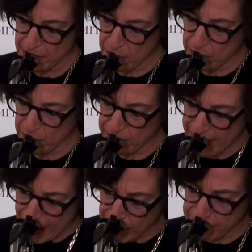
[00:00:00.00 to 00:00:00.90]
that we are
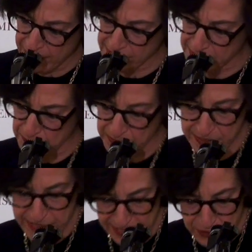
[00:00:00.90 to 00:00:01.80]
now faced with
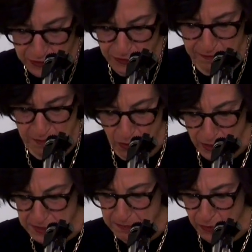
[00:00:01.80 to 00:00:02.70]
the danger of
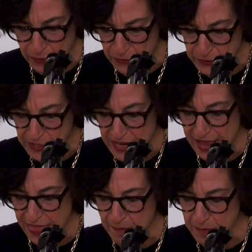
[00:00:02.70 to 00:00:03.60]
porous borders
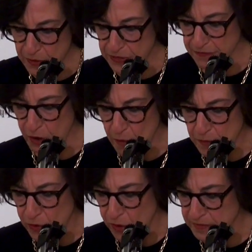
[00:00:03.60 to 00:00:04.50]
and the birth of
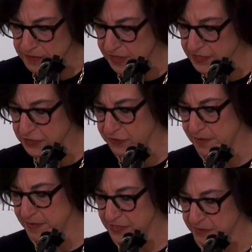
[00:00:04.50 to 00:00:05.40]
homegrown
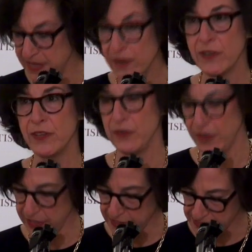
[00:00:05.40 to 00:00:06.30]
extremism here in the
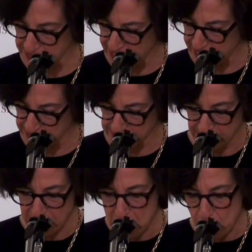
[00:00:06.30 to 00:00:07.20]
United States,
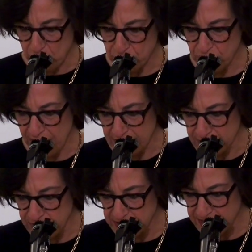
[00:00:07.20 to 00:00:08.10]
which
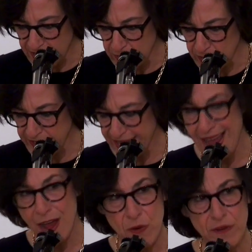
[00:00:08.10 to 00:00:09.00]
challenges not only
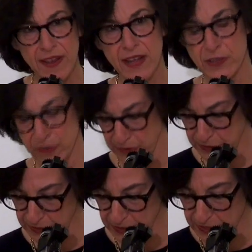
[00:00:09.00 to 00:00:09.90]
our
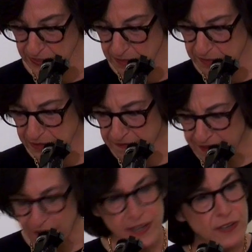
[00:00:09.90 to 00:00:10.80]
values, but the
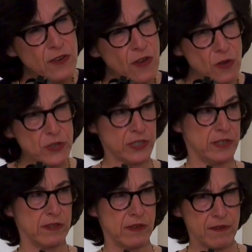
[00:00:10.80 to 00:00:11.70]
very
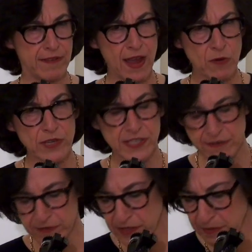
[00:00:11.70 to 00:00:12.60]
notion of our
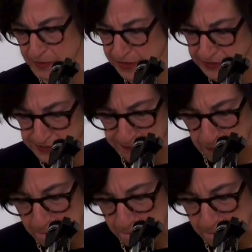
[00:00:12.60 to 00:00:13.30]
civil liberties.